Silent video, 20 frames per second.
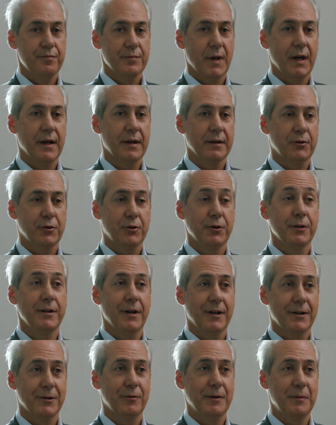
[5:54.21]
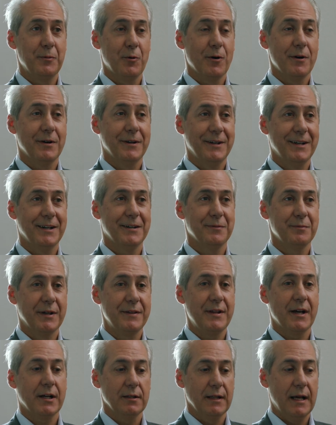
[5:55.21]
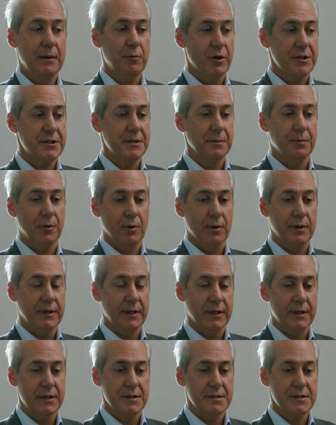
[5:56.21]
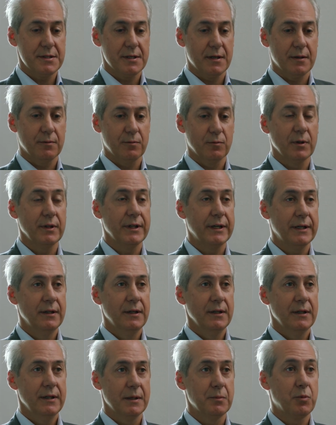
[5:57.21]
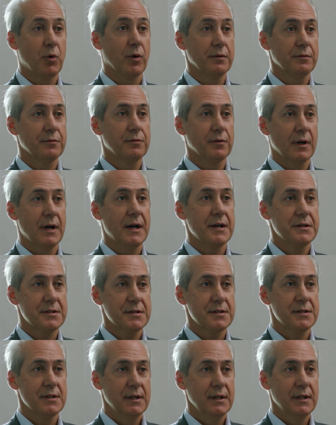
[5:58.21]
I could not agree more. Yeah, and that collaboration part is really important for us.